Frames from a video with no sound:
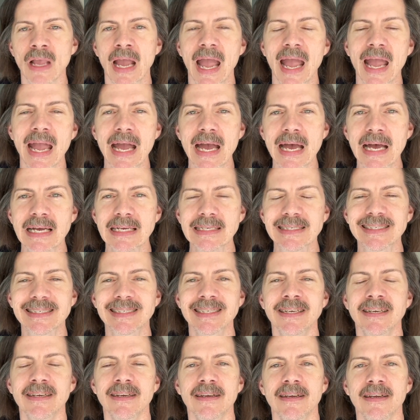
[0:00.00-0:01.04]
and
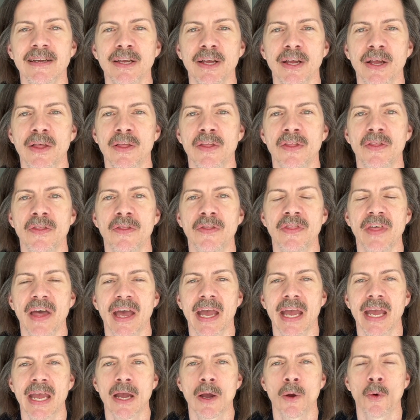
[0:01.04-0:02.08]

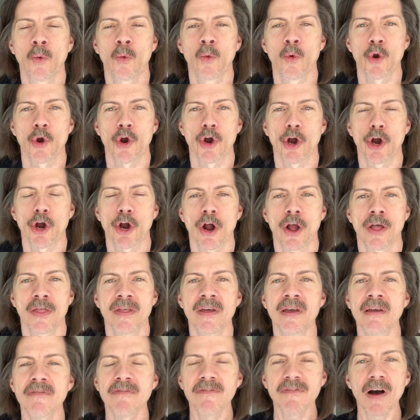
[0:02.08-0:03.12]
they were
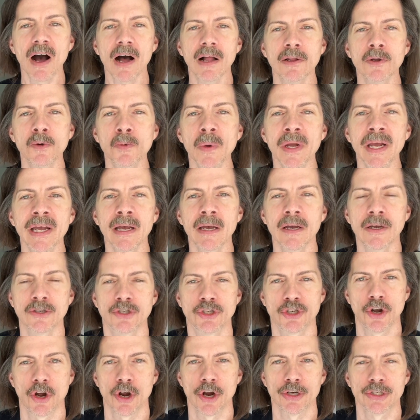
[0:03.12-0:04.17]
the following
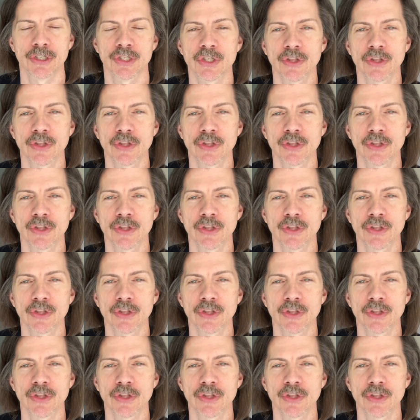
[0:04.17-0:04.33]
charts.